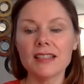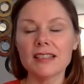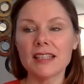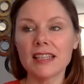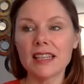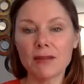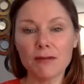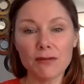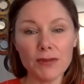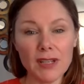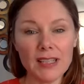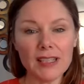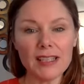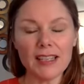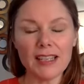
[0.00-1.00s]
to get
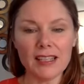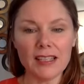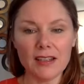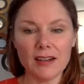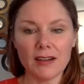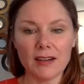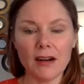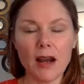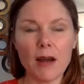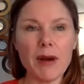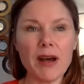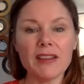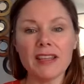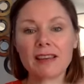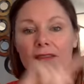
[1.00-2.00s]
really clear
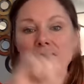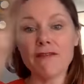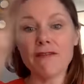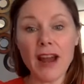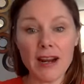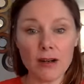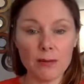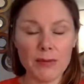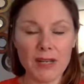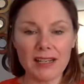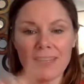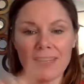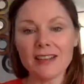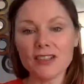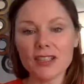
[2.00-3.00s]
about the environment,
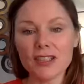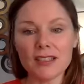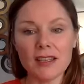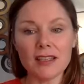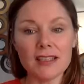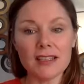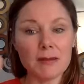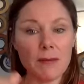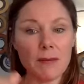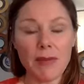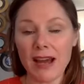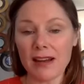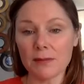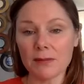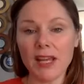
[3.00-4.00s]
not just the
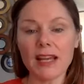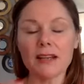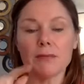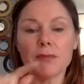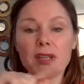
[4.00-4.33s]
bottom line,